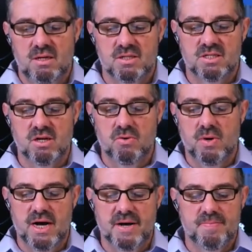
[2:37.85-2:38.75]

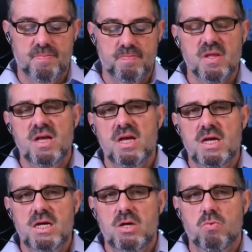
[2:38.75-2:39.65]
So
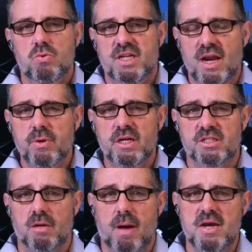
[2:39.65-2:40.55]
today we're going to
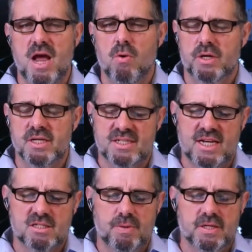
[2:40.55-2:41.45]
talk about network
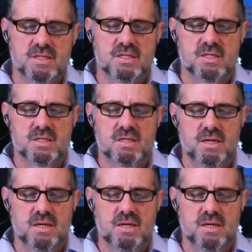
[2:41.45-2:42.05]
assessments.